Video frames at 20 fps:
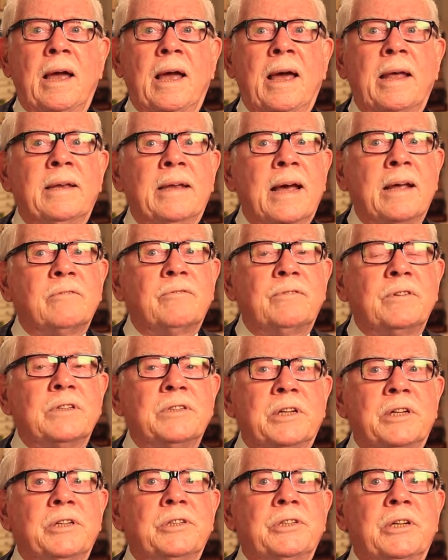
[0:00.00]
And that
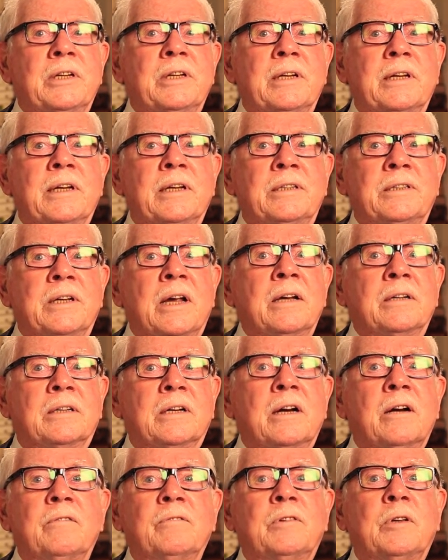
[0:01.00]
physician is
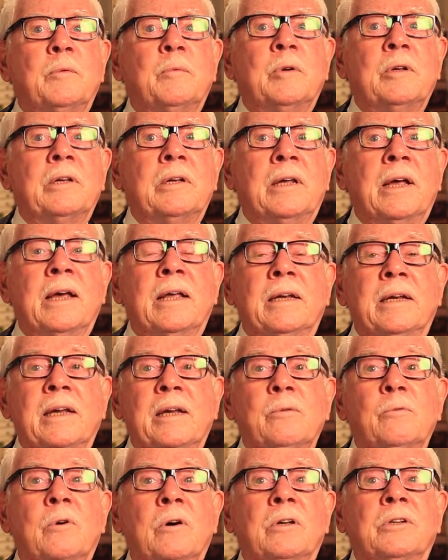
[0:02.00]
uncomfortable and
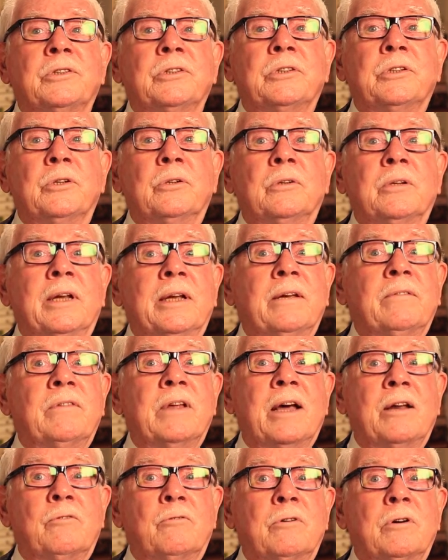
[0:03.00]
he wants to leave
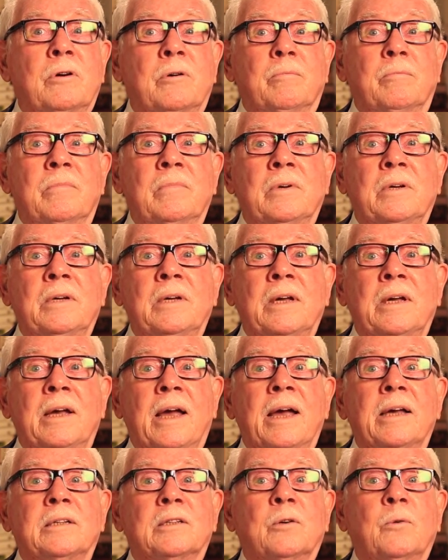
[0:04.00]
that room
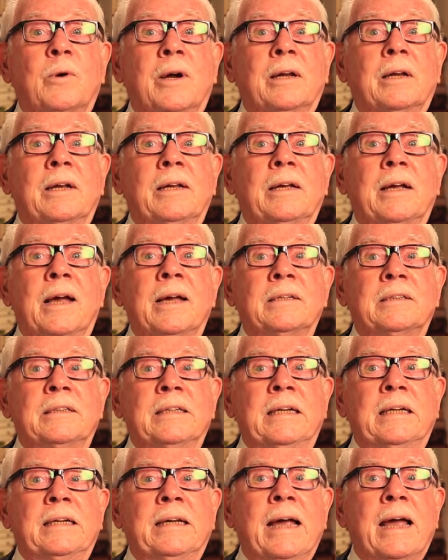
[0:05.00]
as quickly as
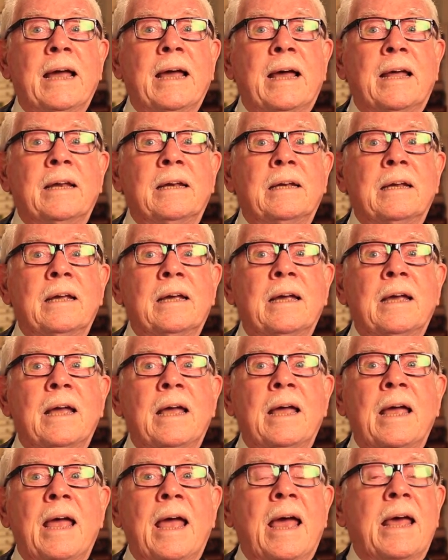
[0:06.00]
he can,
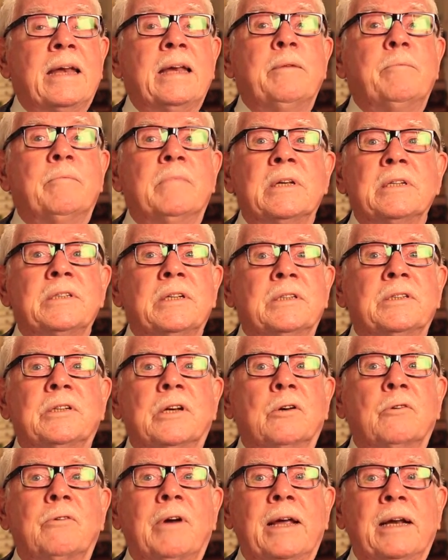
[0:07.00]
and he misses
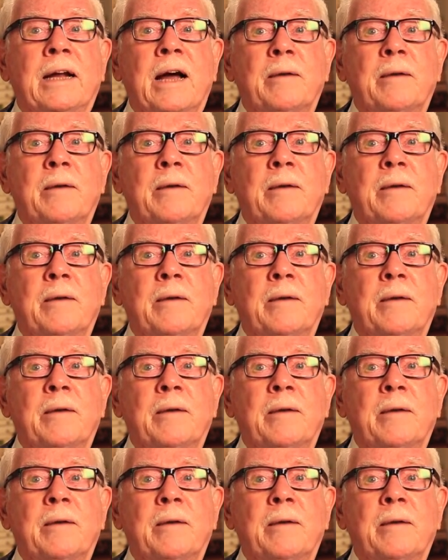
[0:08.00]
a great